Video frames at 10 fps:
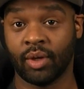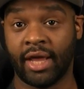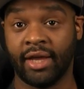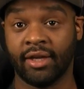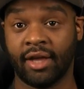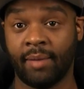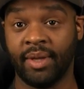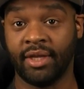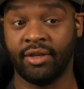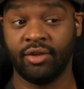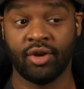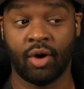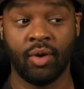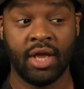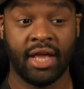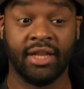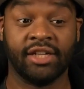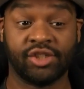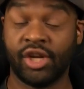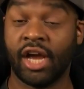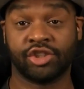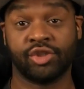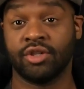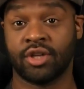Like, unless you got shooters